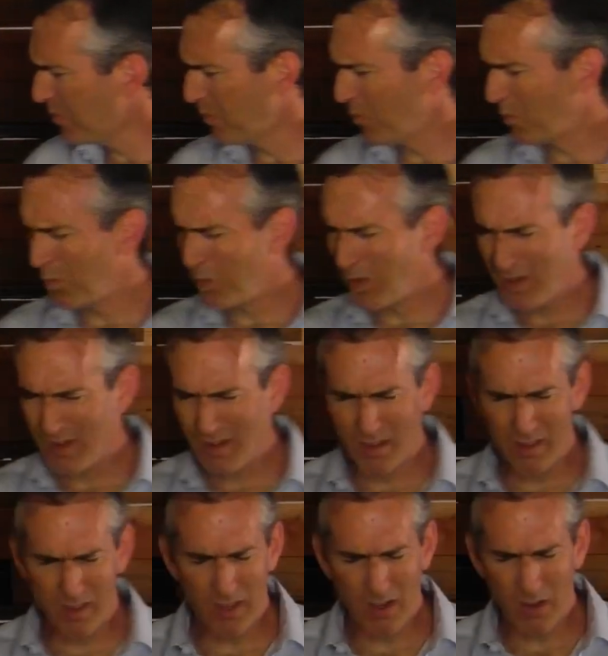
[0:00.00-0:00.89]
what,
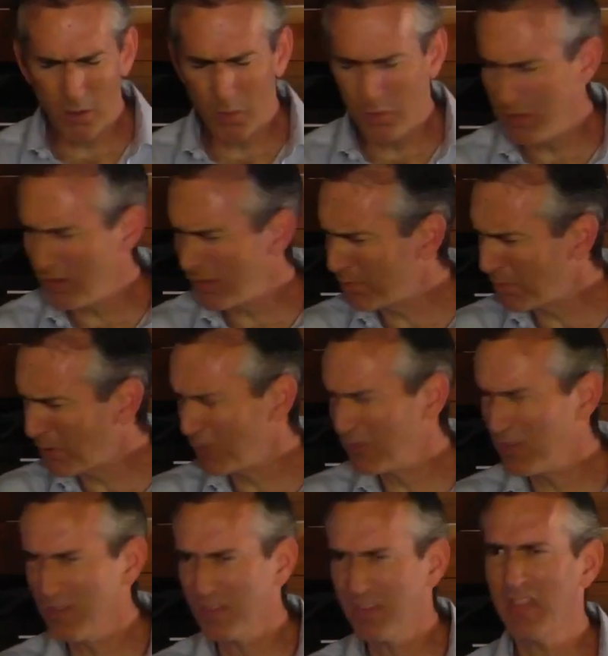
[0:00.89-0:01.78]
you know, this
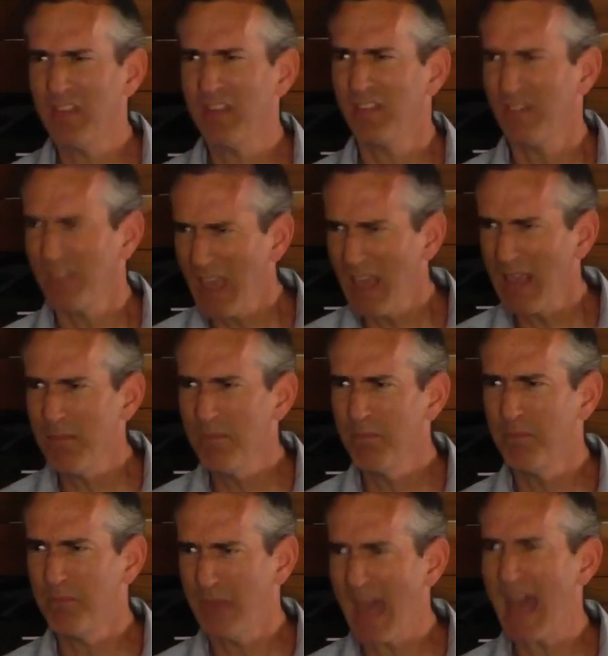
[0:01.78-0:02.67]
person said the
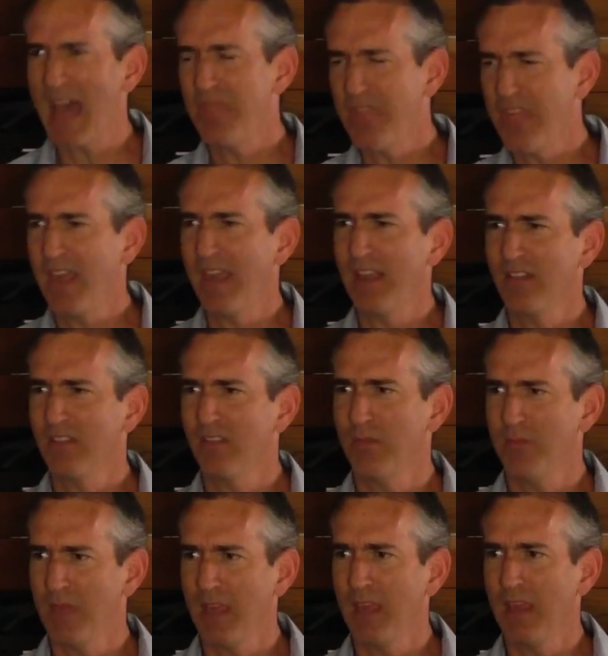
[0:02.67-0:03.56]
same bad thing
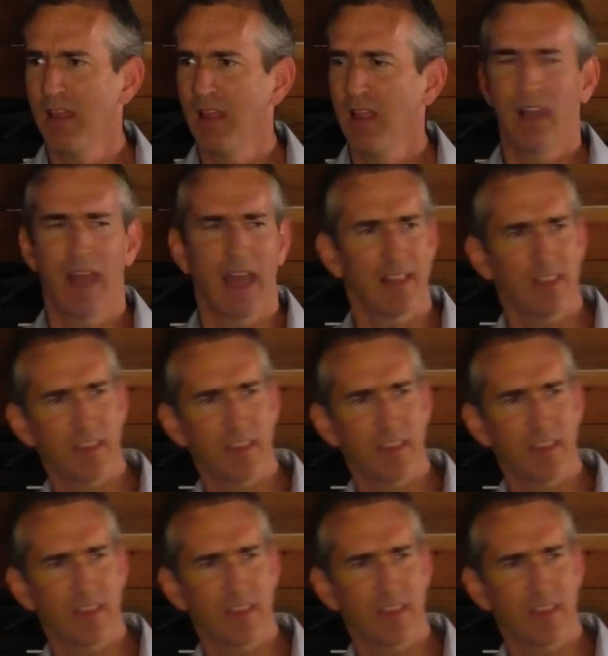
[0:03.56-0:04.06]
to me, like